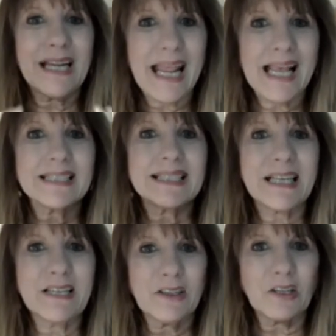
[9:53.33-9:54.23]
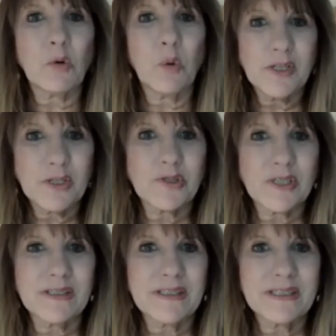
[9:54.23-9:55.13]
and asking the
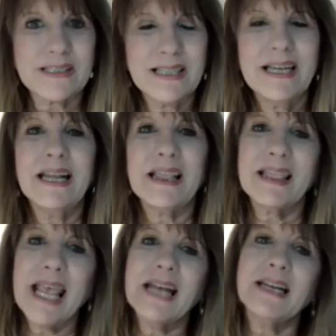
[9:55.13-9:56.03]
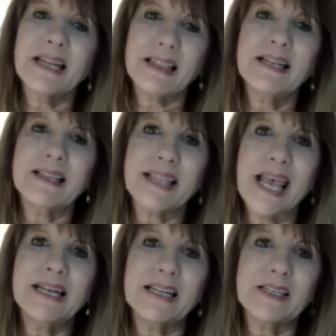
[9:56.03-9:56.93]
questions, that, I think
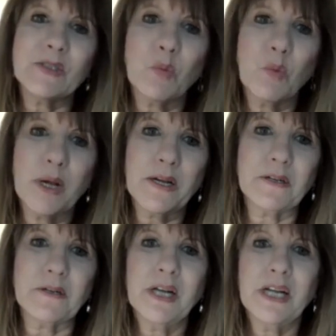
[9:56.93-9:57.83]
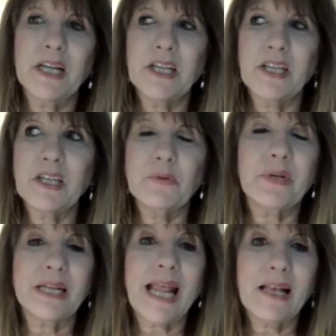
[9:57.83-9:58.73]
that is where you
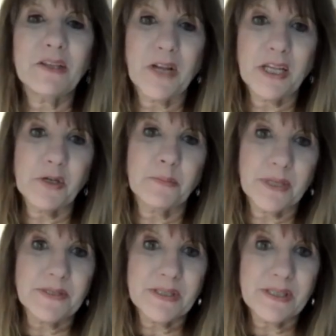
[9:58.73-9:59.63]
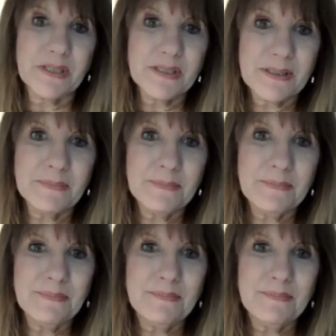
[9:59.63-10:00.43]
can elevate your business.